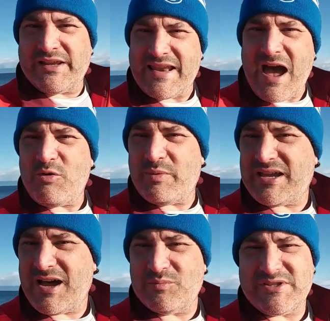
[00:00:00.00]
It now
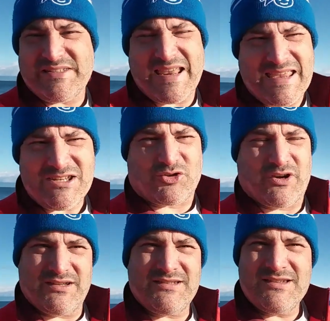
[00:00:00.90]
becomes
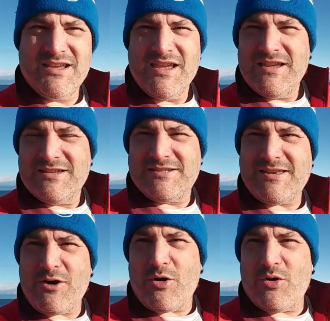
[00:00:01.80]
dangerous.
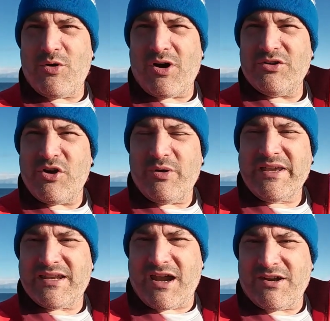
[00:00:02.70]
So
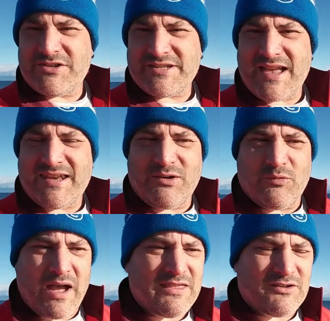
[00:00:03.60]
knowing and
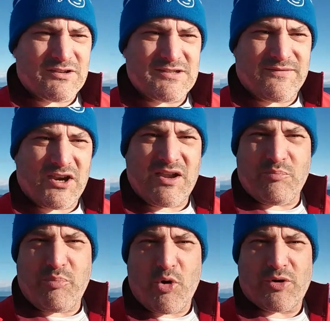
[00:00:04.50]
understanding weather is a very
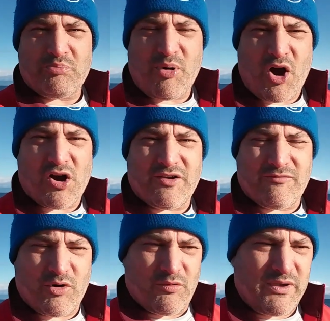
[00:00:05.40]
important part
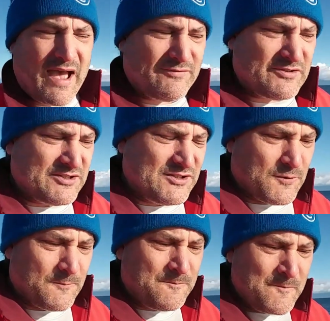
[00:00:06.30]
of what we have to do.